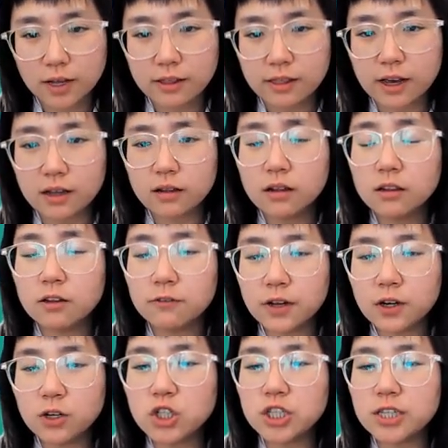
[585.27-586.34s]
that
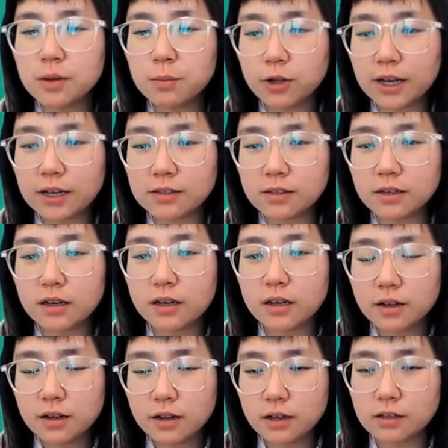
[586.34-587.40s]
LEVAIR Stabilize
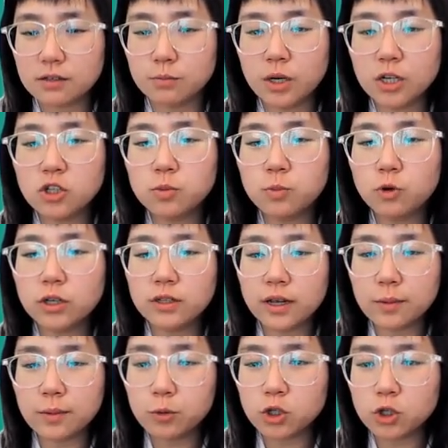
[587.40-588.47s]
is much more
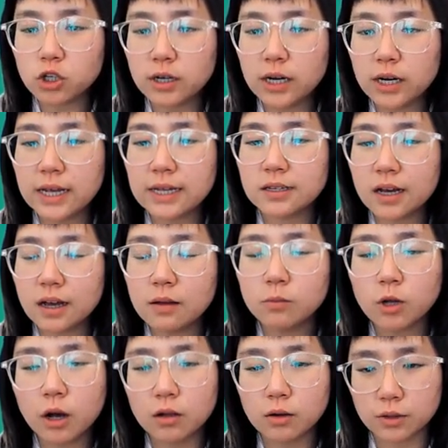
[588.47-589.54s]
temperature and time
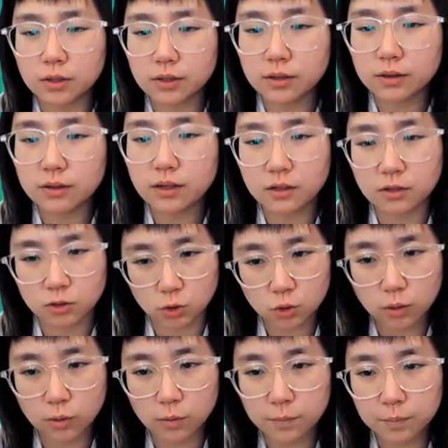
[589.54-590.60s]
tolerant than
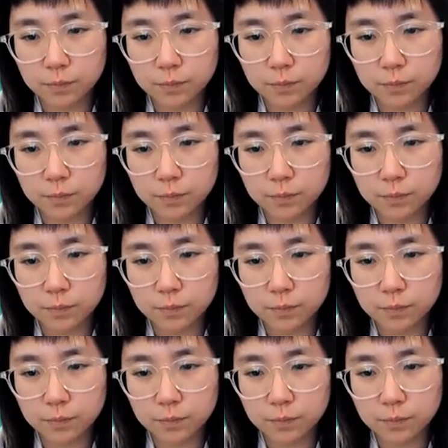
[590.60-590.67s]
control,